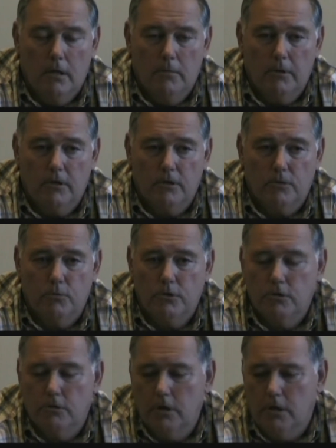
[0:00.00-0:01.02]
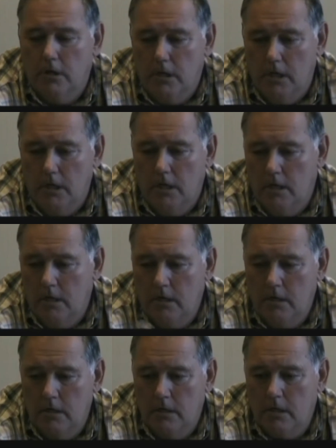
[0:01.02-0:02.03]
Because once you get in
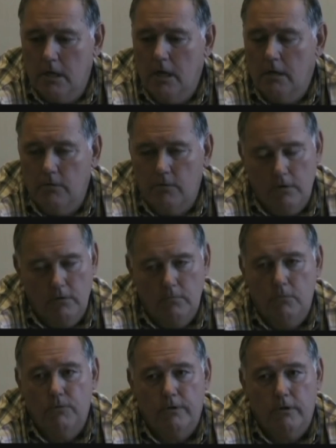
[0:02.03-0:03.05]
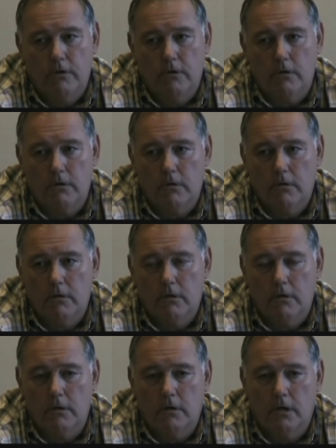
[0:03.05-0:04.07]
the conduit, you move along.
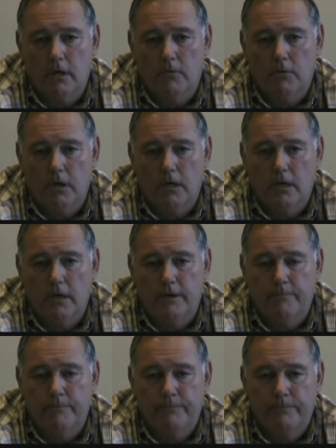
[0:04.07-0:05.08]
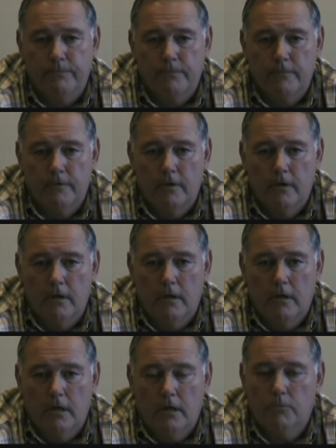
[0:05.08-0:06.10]
You know, anyway,
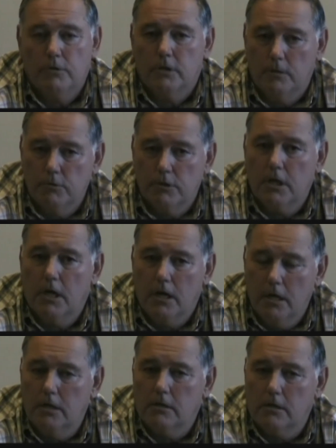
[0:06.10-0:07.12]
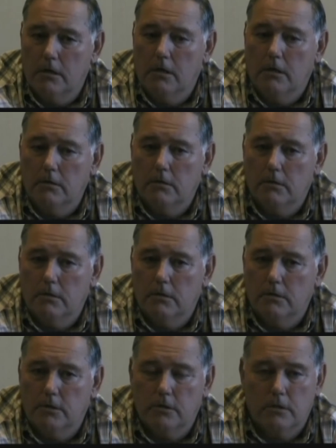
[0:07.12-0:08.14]
it was kind of neat
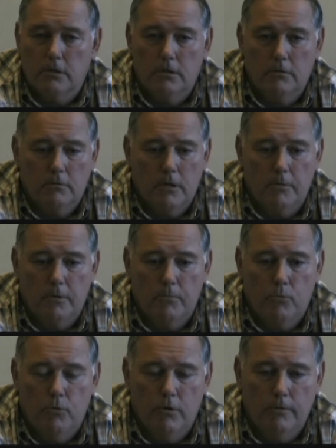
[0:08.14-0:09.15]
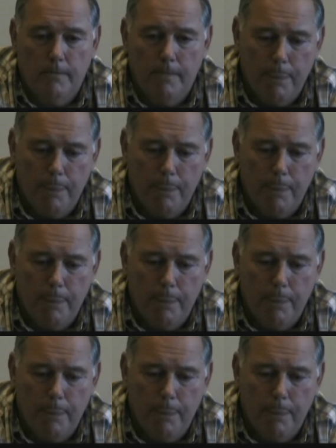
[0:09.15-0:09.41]
just coming aboard.